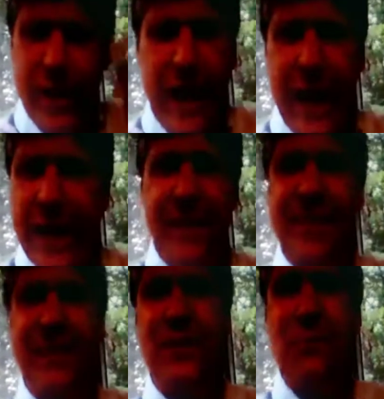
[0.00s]
he got
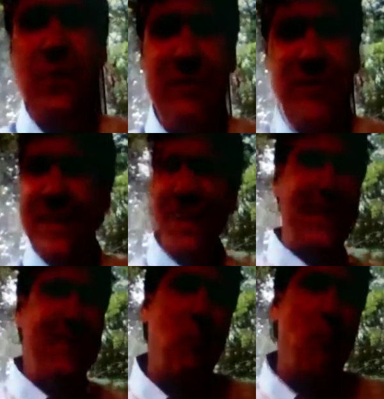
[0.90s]
into this movie
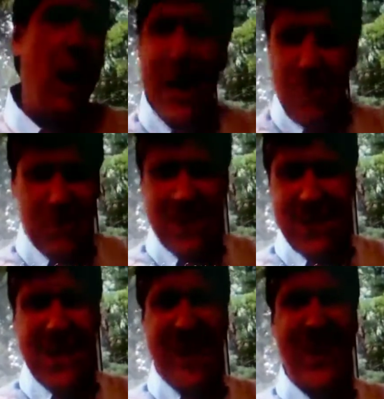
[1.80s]
and why he was
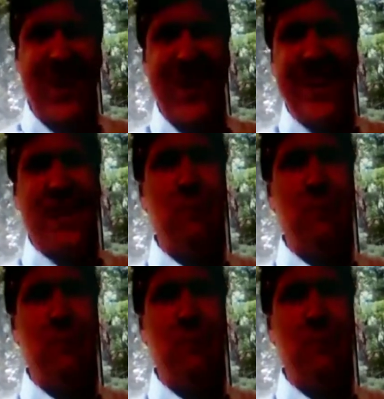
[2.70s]
there.